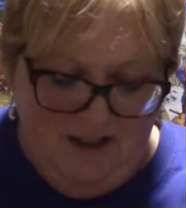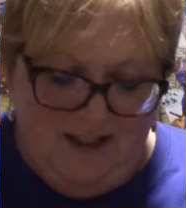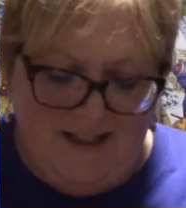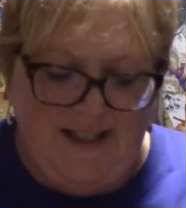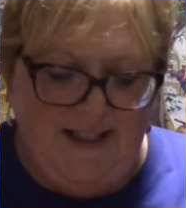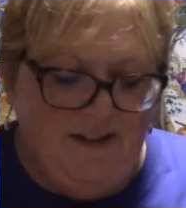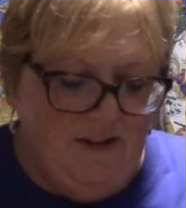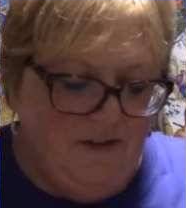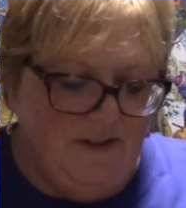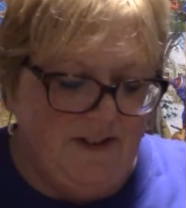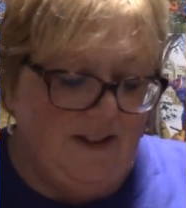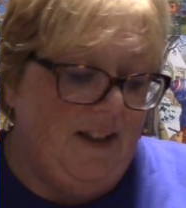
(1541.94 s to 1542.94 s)
I see
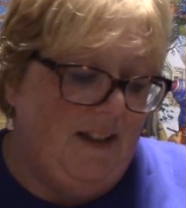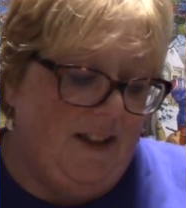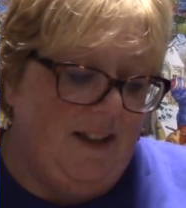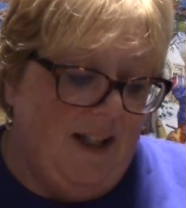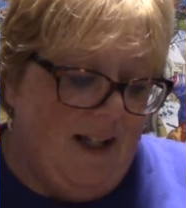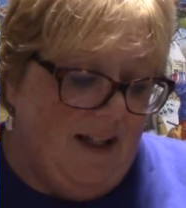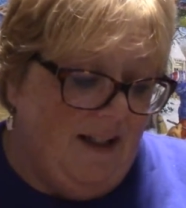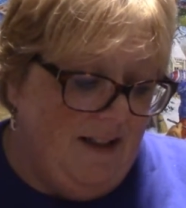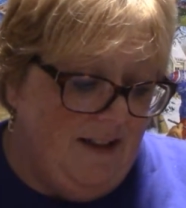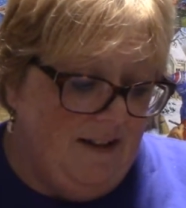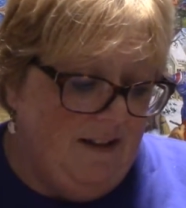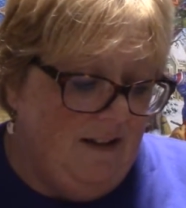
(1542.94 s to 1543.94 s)
those and I thought, yeah.
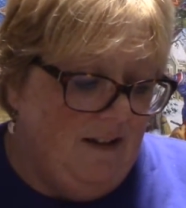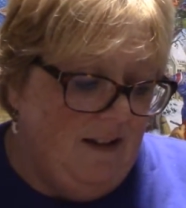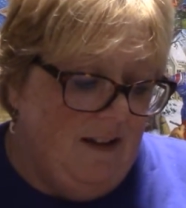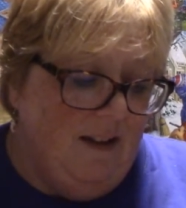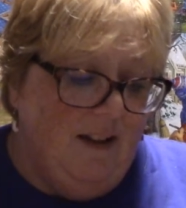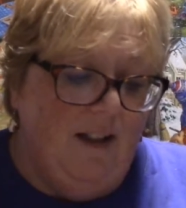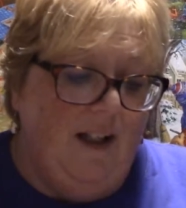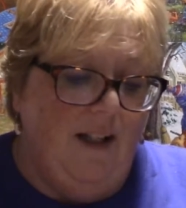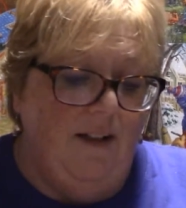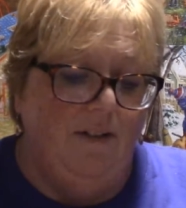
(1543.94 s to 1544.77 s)
I